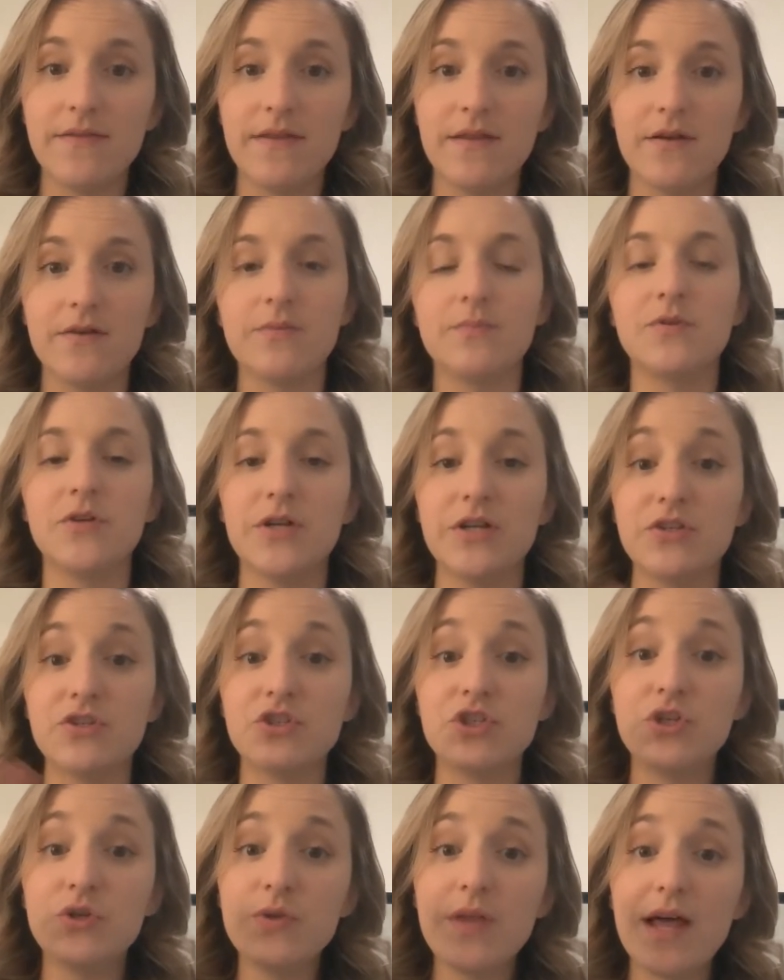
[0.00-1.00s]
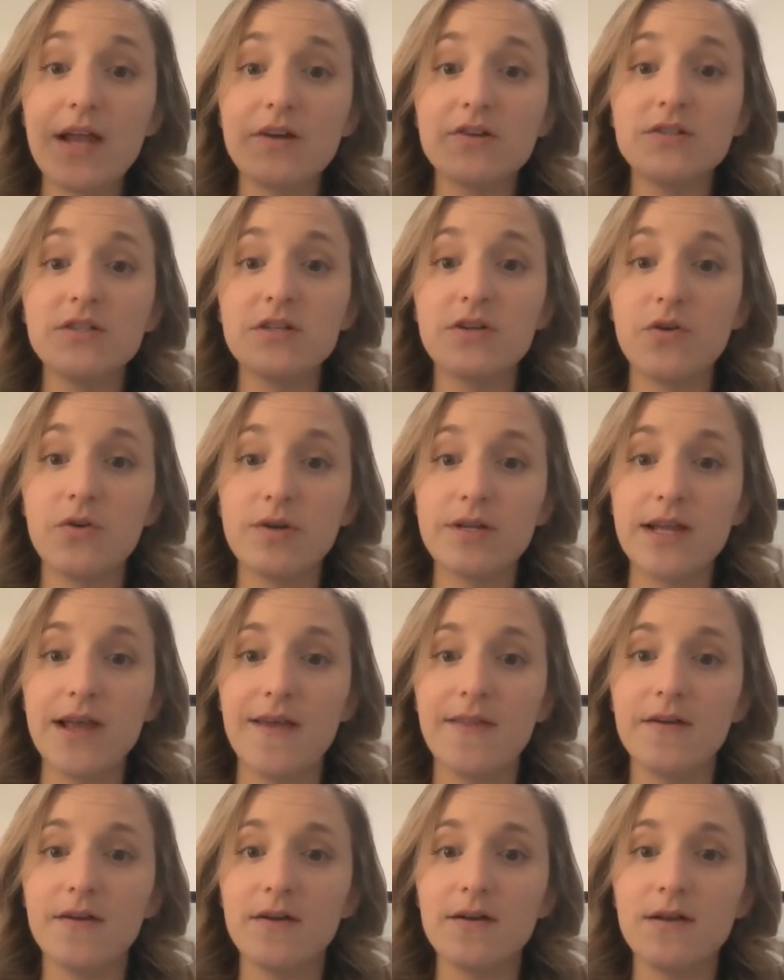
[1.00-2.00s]
or sorry, it's two letters that go
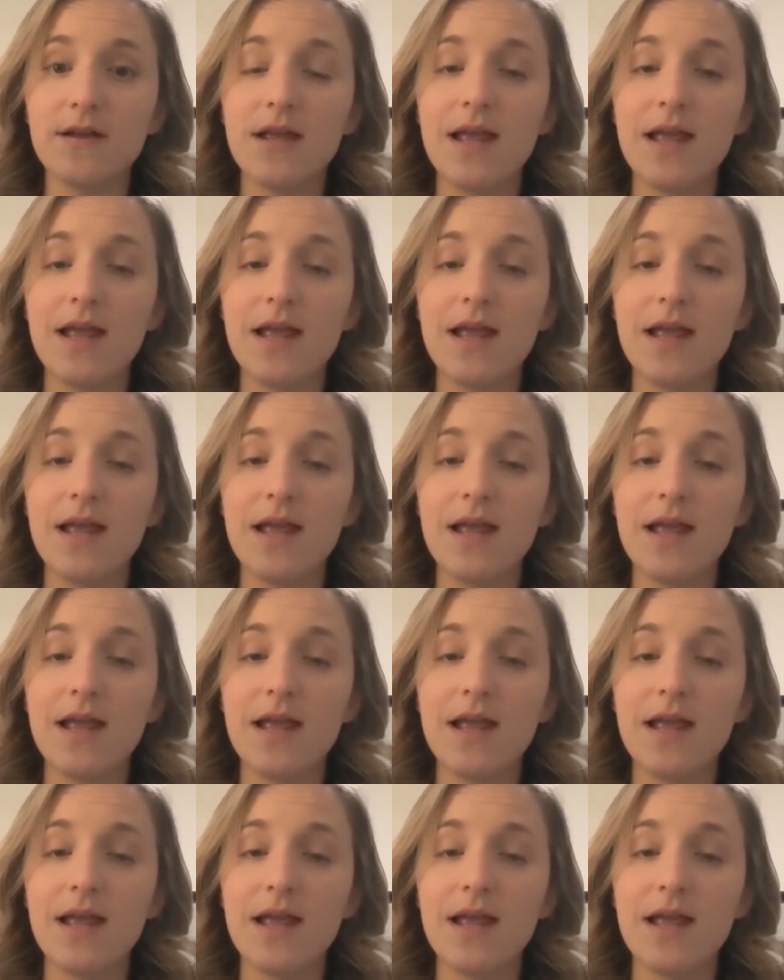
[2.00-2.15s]
together,